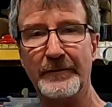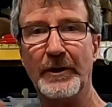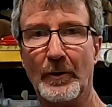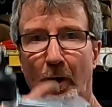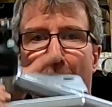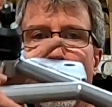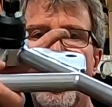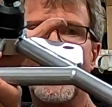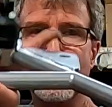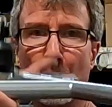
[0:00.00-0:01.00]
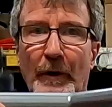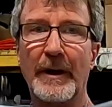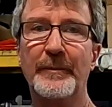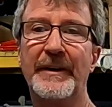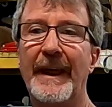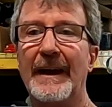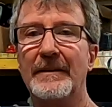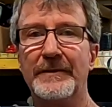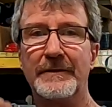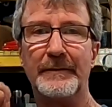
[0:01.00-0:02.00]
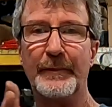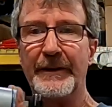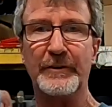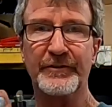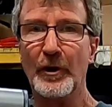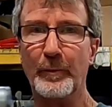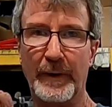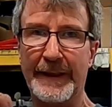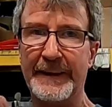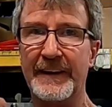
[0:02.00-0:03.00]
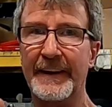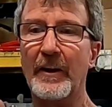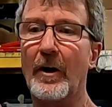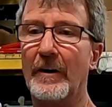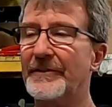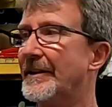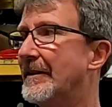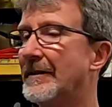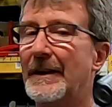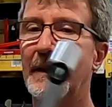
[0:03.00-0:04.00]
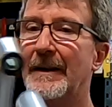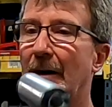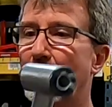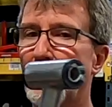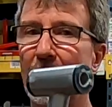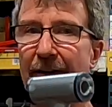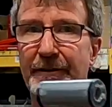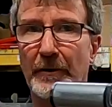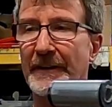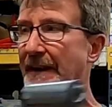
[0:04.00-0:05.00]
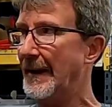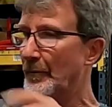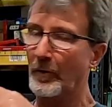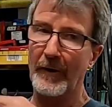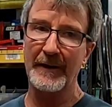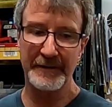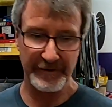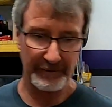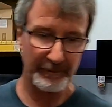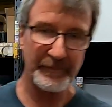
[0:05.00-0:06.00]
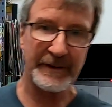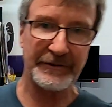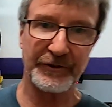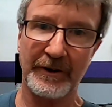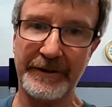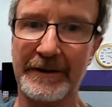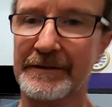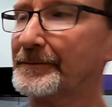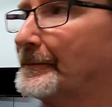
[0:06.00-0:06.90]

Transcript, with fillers: you know, hard going up and down, but there's no play in it at all. So I'm gonna go ahead and turn the camera around and, and show you.